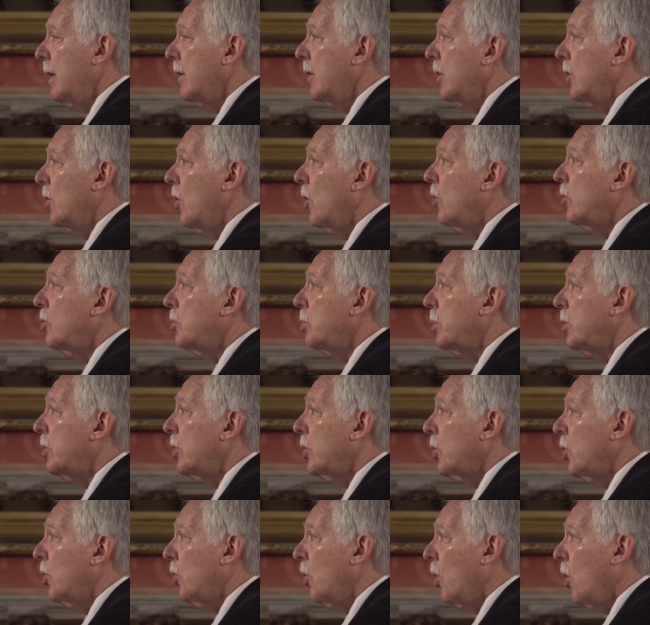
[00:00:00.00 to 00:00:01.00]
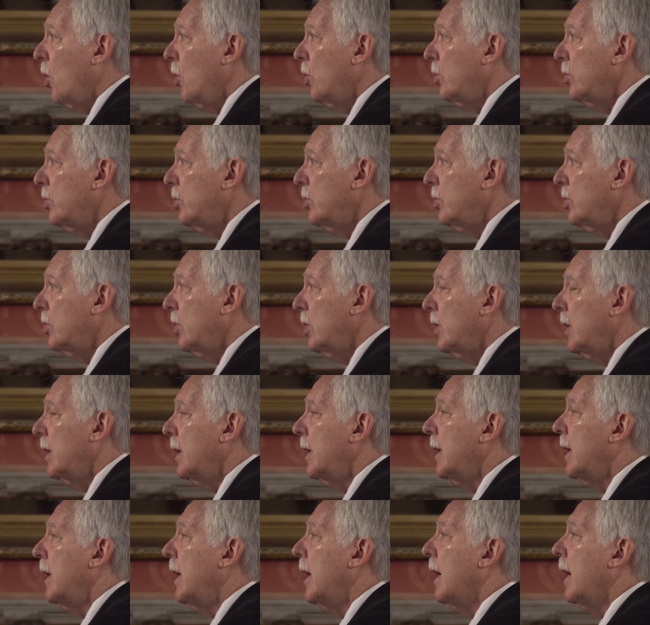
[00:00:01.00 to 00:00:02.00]
the nose will necrose,
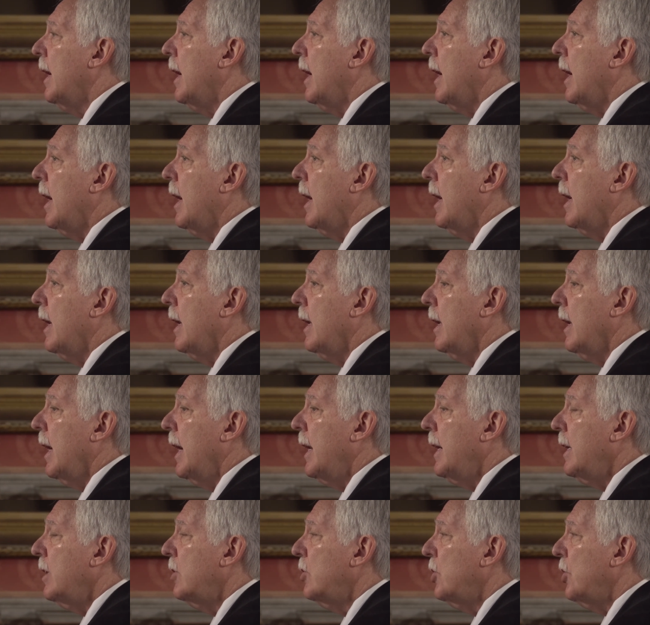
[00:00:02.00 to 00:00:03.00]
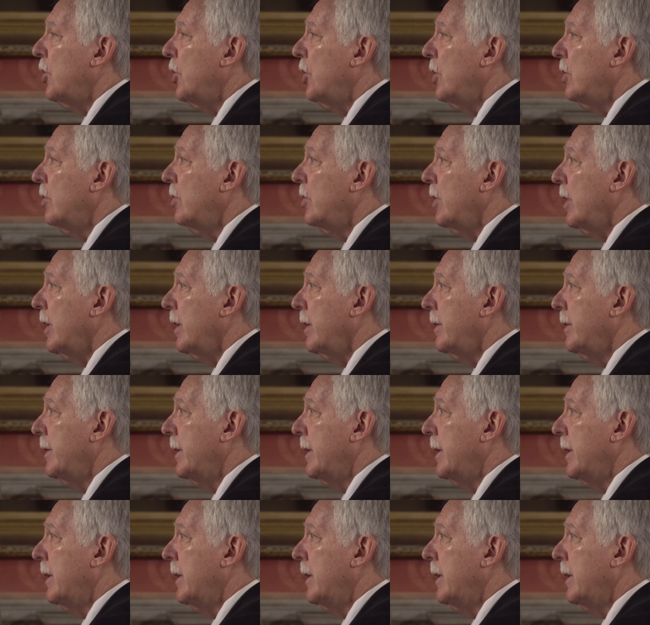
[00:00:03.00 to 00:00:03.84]
uh, and it turns a